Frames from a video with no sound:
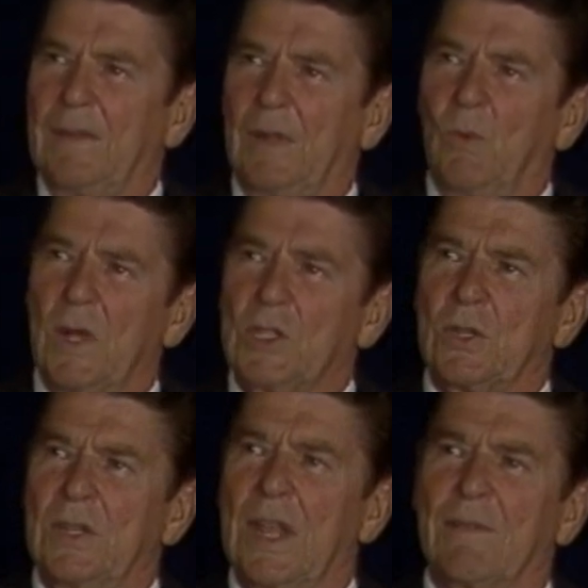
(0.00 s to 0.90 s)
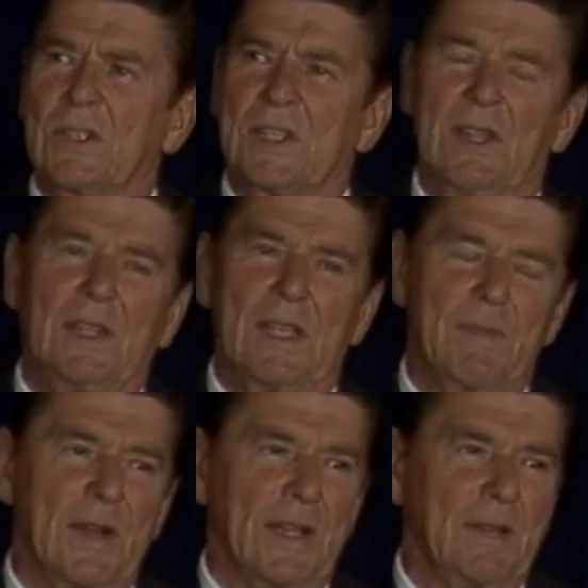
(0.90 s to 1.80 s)
Well, one should never sell the
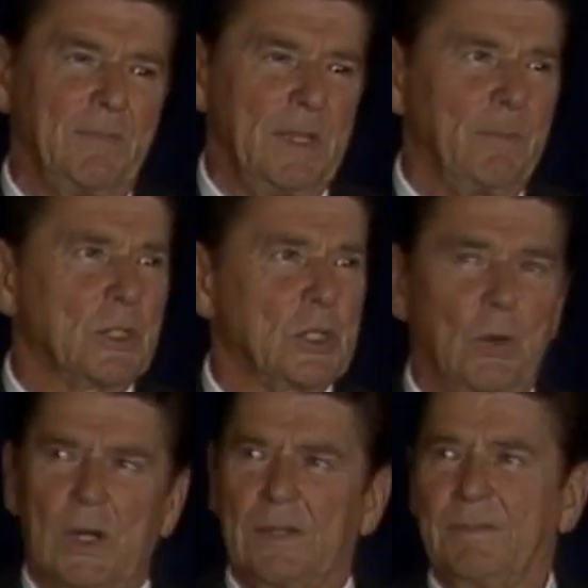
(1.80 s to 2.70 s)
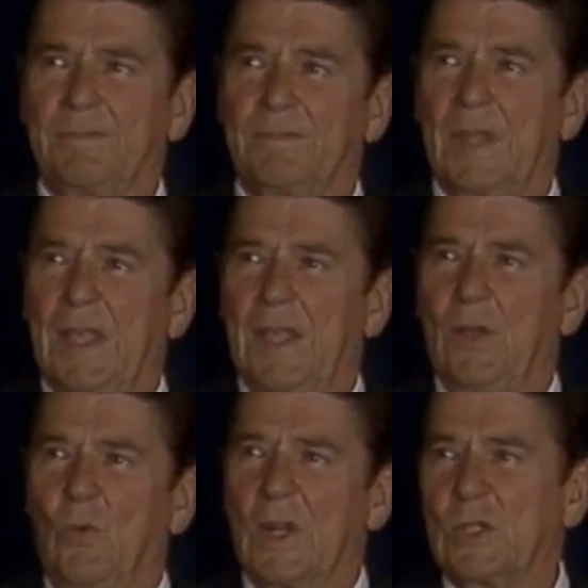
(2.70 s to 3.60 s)
American people short.
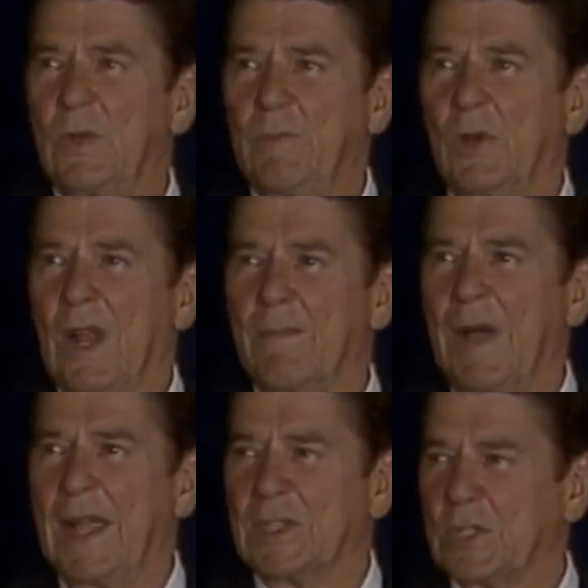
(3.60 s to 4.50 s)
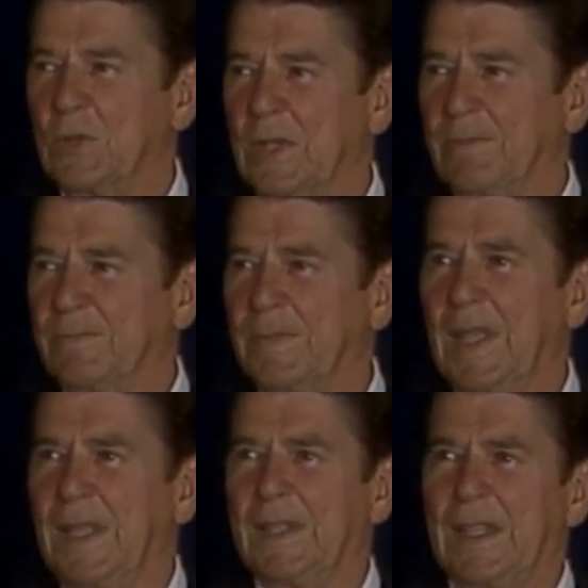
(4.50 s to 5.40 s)
Once we put our minds to it,
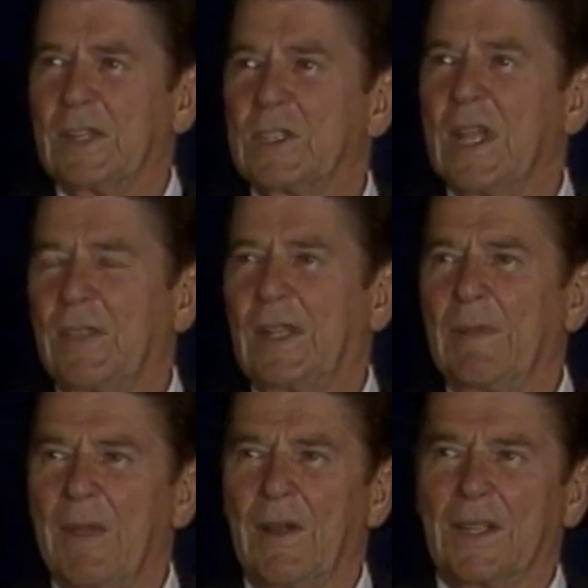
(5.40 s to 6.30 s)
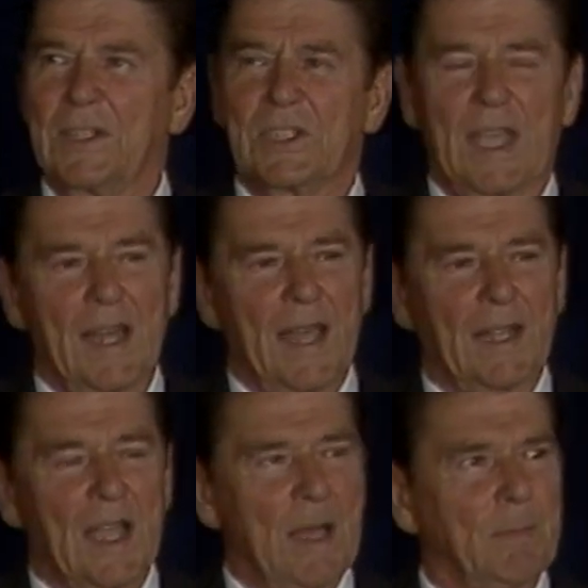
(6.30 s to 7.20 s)
there's nothing Americans cannot
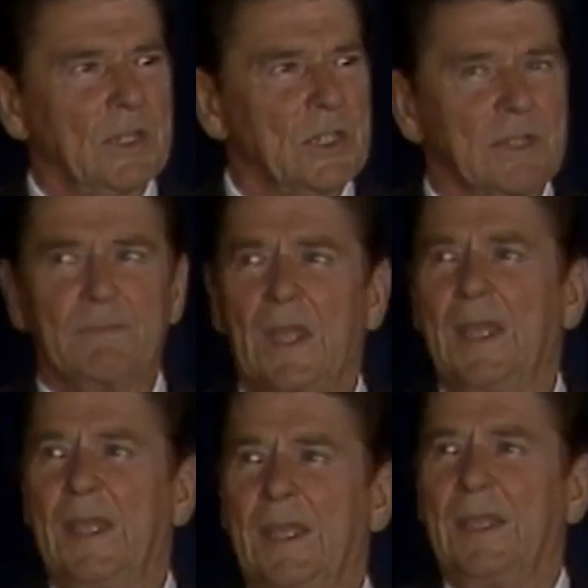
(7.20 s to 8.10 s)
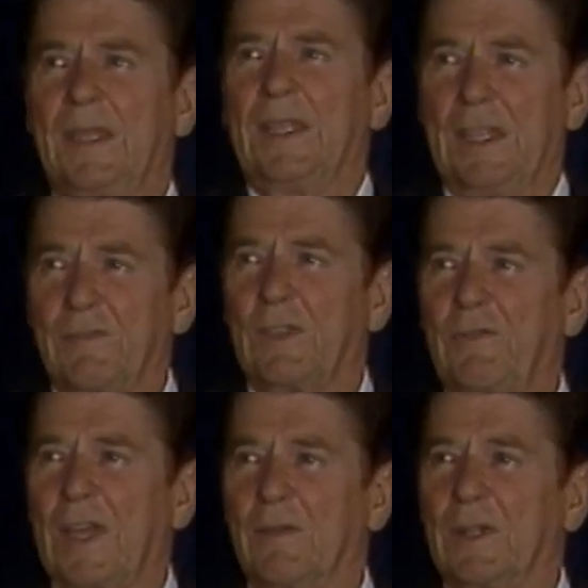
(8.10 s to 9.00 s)
accomplish if the
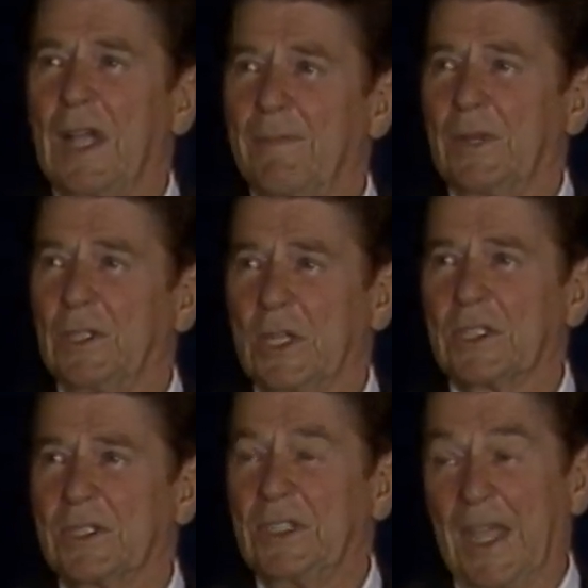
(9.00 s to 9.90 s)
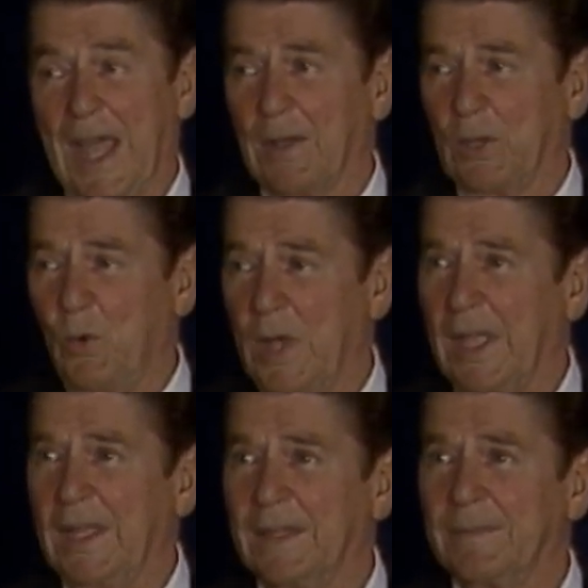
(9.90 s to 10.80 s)
federal government will just get out of the
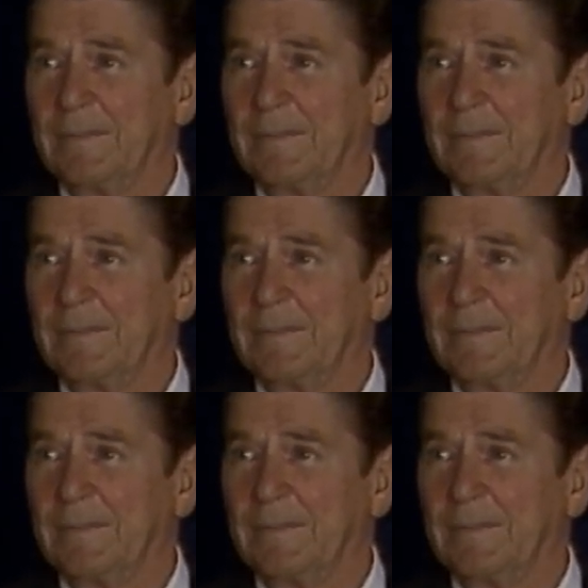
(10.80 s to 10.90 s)
way.